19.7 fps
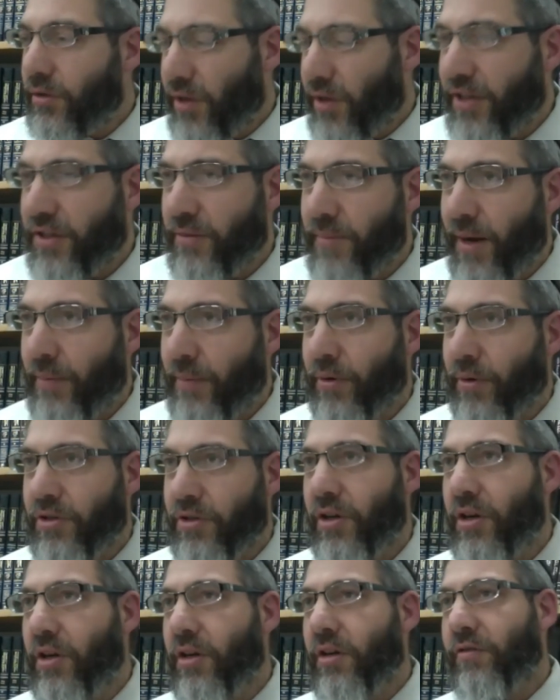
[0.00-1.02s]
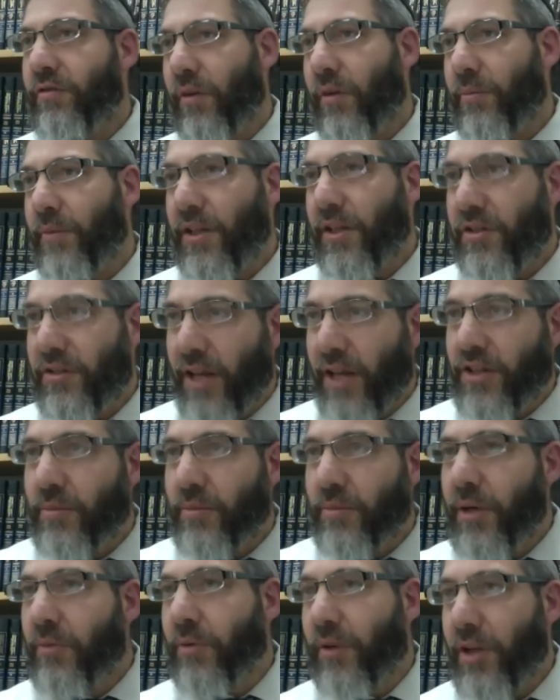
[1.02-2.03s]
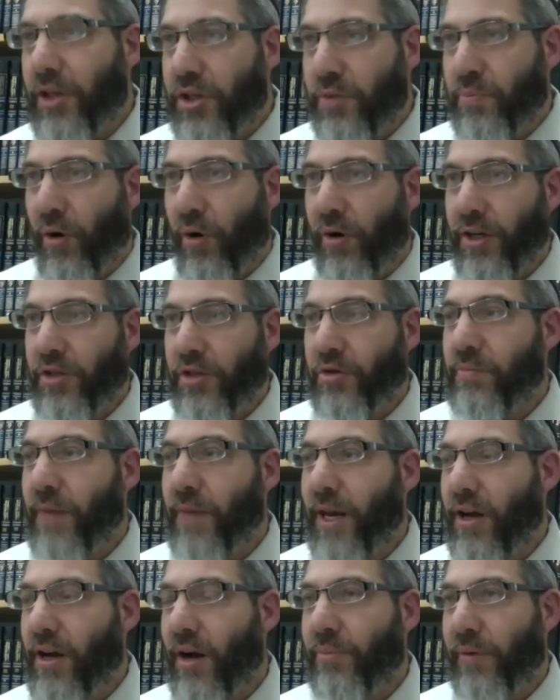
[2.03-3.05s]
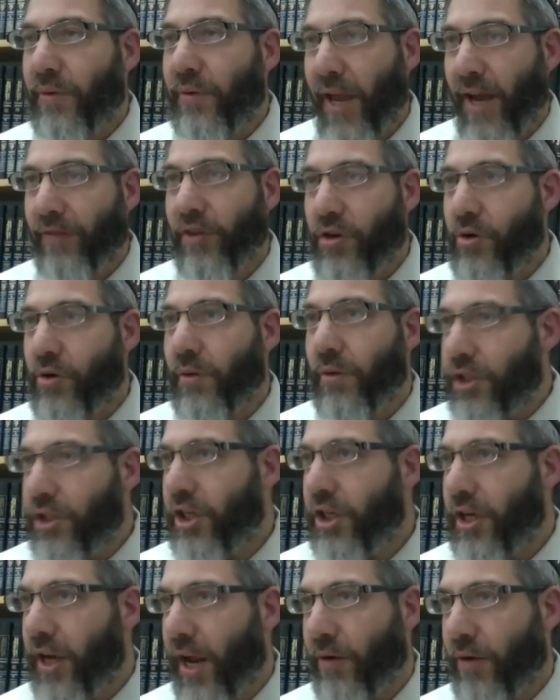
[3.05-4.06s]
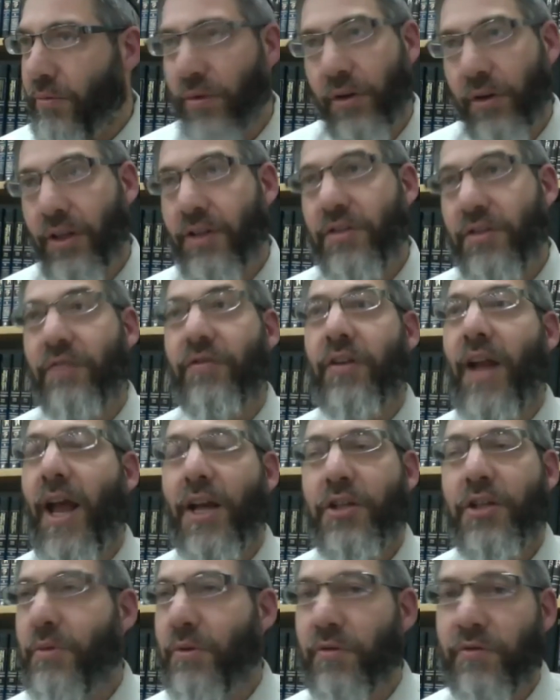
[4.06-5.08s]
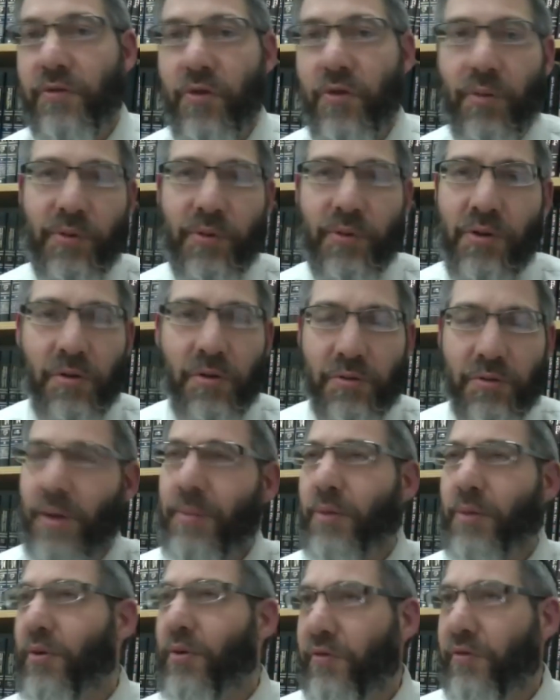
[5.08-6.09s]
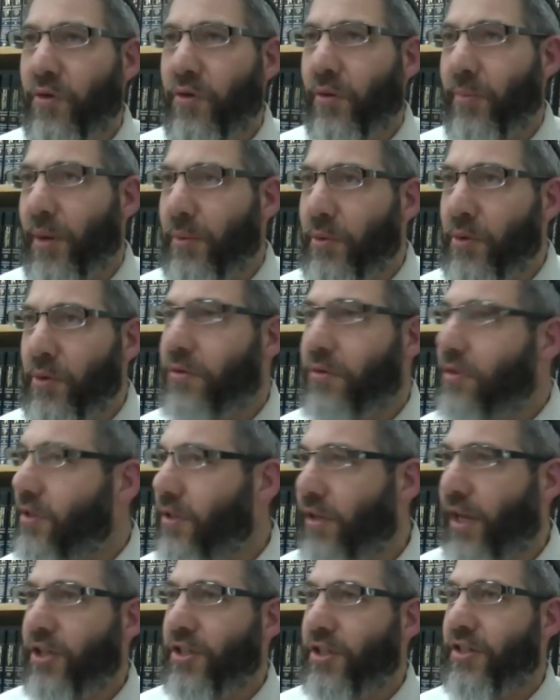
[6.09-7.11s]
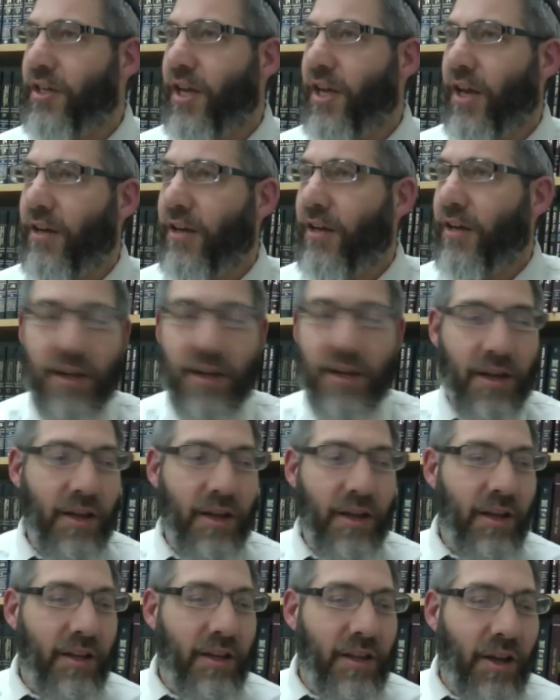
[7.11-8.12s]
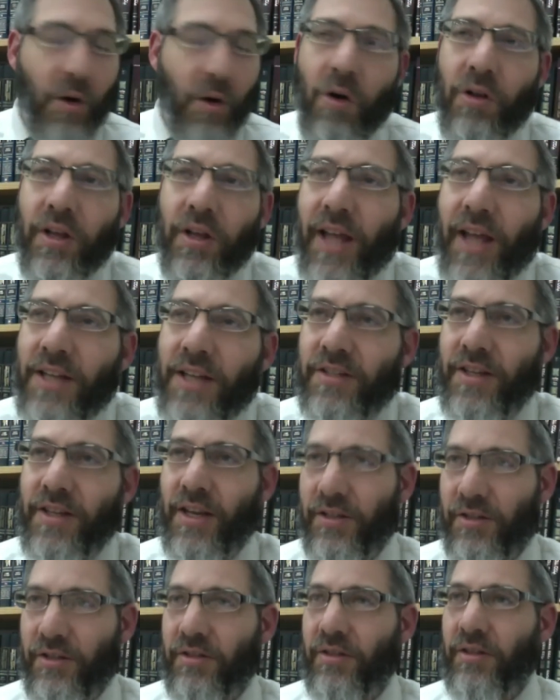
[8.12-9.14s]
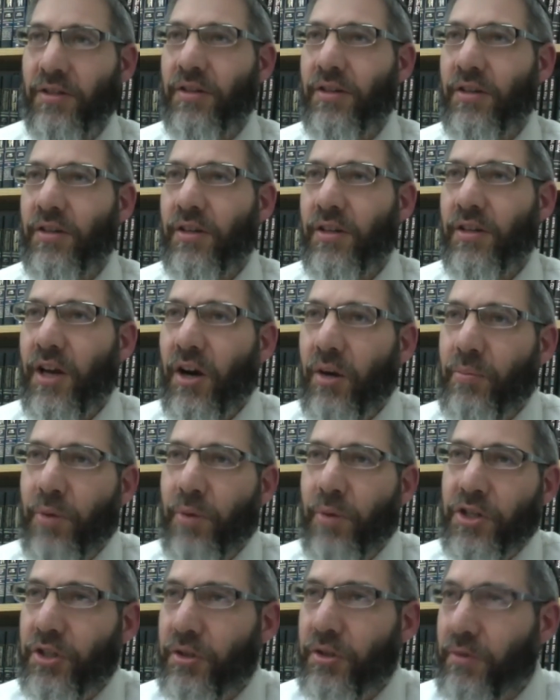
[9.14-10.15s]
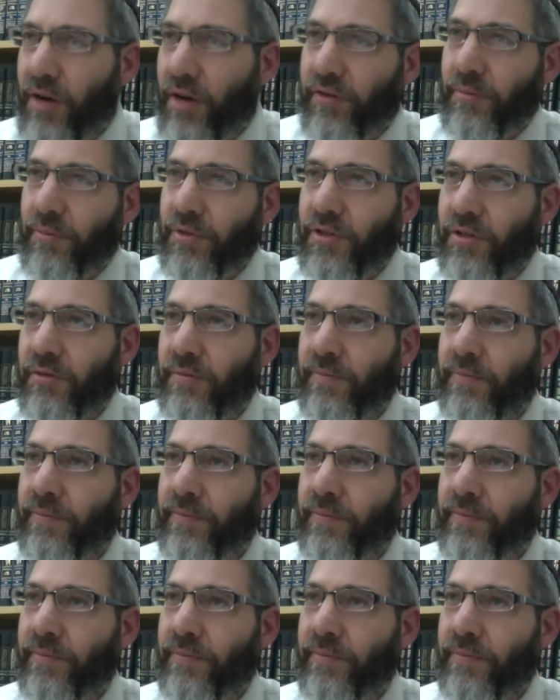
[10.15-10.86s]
Knesset members from the ostensibly religious parties who make up half the coalition now, or at least if it actually would form, who knows? Maybe it won't form. Maybe we'll go to elections again. They're all against this. They're a bunch of Yeravams.